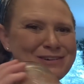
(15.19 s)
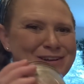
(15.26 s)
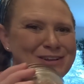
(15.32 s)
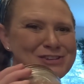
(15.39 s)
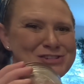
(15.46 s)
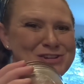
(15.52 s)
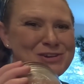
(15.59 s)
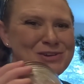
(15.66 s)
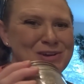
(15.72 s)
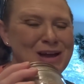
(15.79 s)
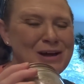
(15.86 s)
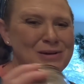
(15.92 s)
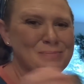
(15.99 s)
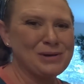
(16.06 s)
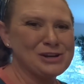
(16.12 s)
I'll show you
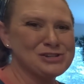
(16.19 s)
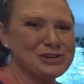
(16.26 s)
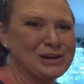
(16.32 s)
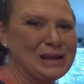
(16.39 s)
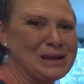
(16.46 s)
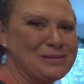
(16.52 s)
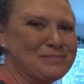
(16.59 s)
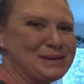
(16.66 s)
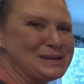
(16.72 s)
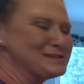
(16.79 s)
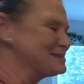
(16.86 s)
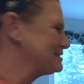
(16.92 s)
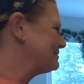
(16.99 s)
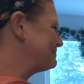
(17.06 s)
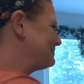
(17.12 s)
how to pressure can
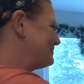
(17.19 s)
beans.